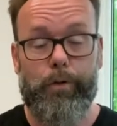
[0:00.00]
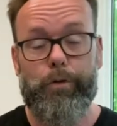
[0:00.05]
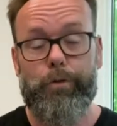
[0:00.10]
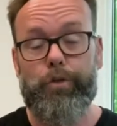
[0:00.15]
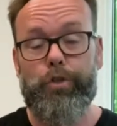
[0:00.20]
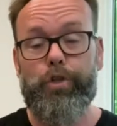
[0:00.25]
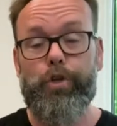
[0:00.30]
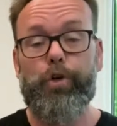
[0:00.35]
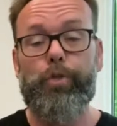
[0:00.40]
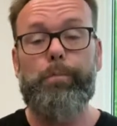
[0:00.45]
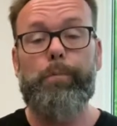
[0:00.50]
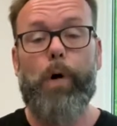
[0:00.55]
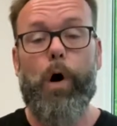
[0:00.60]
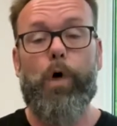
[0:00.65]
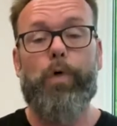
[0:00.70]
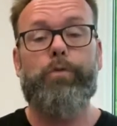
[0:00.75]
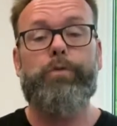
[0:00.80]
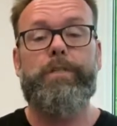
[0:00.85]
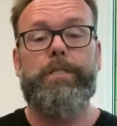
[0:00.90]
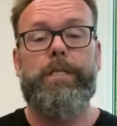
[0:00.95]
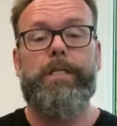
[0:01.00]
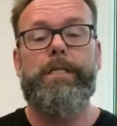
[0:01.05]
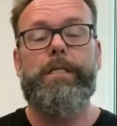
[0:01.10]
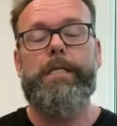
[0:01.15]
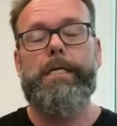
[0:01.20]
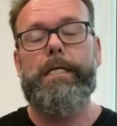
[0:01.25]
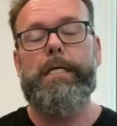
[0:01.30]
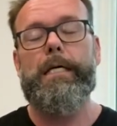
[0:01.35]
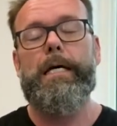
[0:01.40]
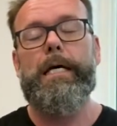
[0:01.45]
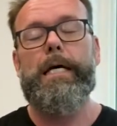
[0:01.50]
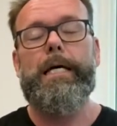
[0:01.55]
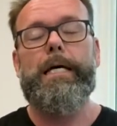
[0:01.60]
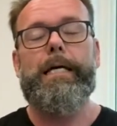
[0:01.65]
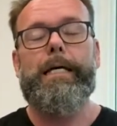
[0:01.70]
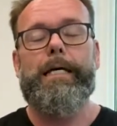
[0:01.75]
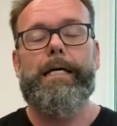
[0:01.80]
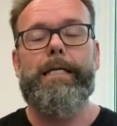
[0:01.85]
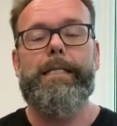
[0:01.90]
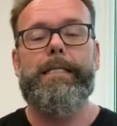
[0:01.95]
There's two bones in
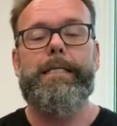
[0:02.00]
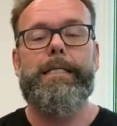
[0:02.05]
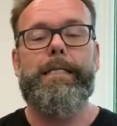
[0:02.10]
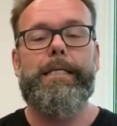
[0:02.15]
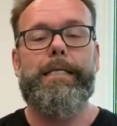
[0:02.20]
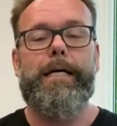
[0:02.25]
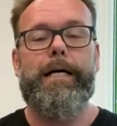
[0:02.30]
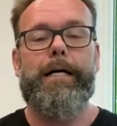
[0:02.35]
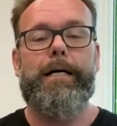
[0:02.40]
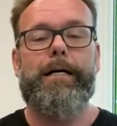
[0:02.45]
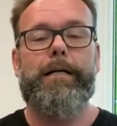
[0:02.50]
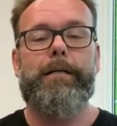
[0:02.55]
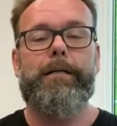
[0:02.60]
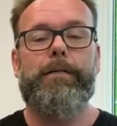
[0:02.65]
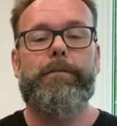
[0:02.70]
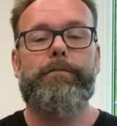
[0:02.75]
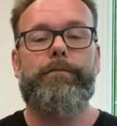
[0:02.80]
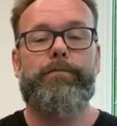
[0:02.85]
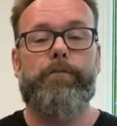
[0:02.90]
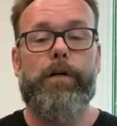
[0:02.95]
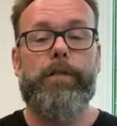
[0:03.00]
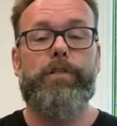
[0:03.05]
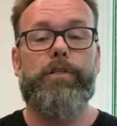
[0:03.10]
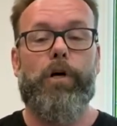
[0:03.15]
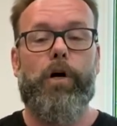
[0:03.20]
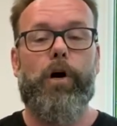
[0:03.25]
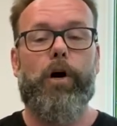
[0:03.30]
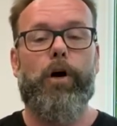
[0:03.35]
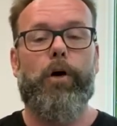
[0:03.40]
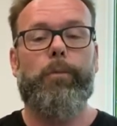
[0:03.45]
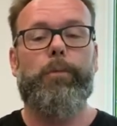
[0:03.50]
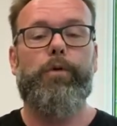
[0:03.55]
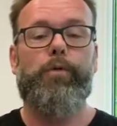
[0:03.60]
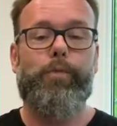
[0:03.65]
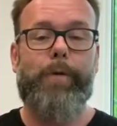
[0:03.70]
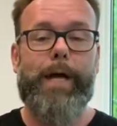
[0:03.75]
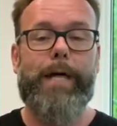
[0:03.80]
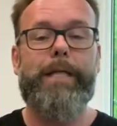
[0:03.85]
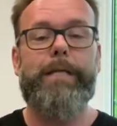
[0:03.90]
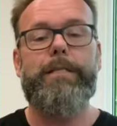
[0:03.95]
the front arm, the
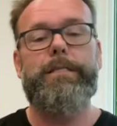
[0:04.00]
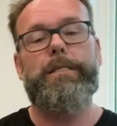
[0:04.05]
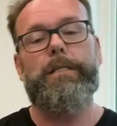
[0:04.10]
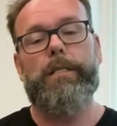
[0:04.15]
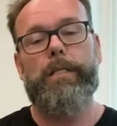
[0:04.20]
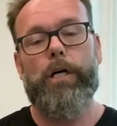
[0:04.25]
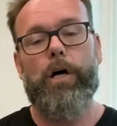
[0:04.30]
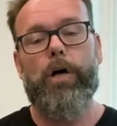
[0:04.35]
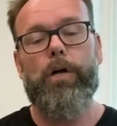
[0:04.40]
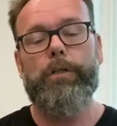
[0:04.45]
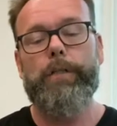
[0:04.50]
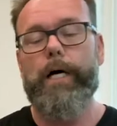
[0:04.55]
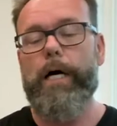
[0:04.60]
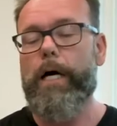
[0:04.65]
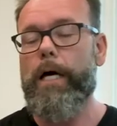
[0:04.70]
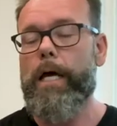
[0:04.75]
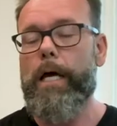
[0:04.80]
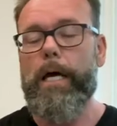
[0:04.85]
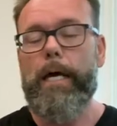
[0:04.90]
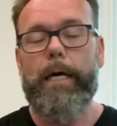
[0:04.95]
radius and the ulna.